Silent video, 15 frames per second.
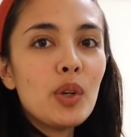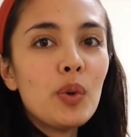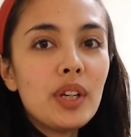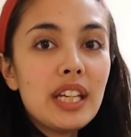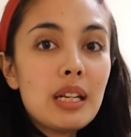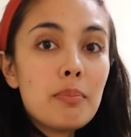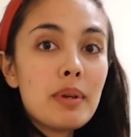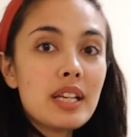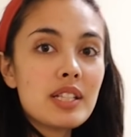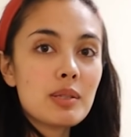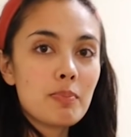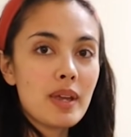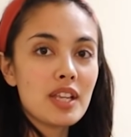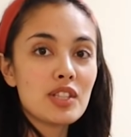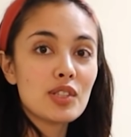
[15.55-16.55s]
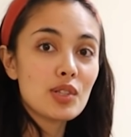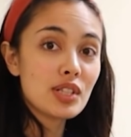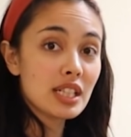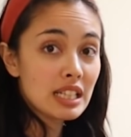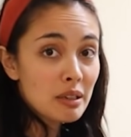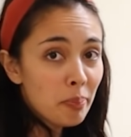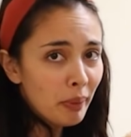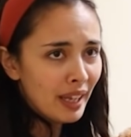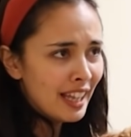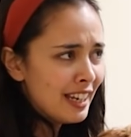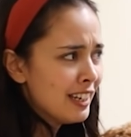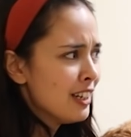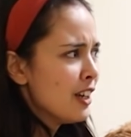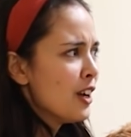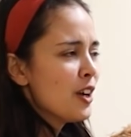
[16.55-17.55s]
don't need a big space to sleep
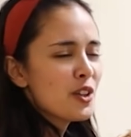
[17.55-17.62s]
in,